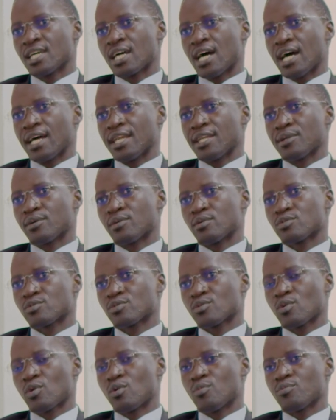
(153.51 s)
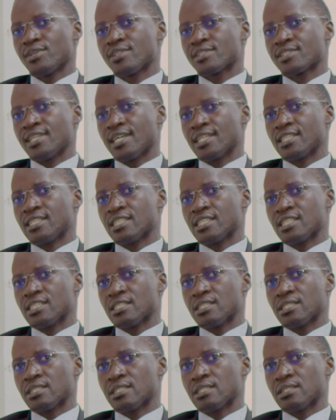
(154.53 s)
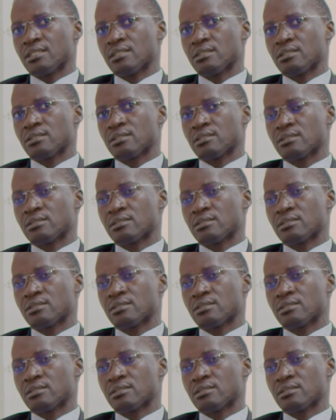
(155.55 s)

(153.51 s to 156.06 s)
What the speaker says: and also complaints that the